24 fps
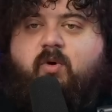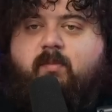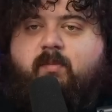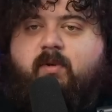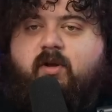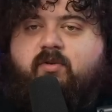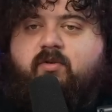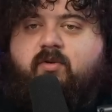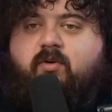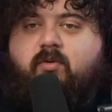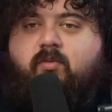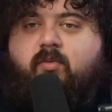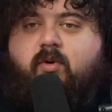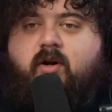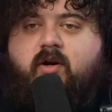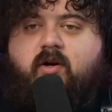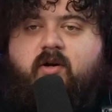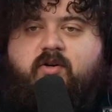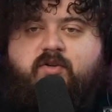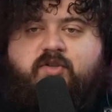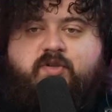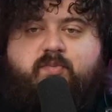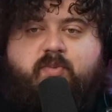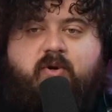what am I doing?
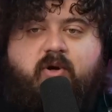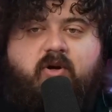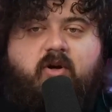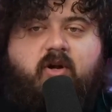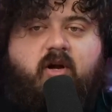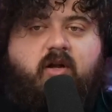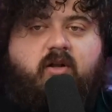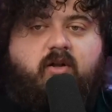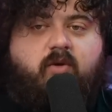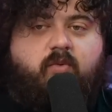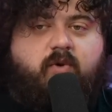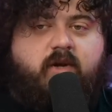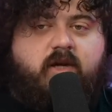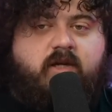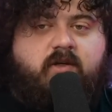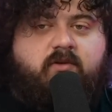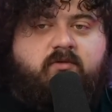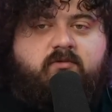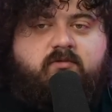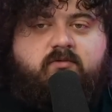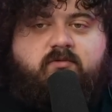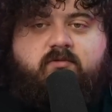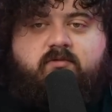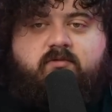Running a spirit Halloween?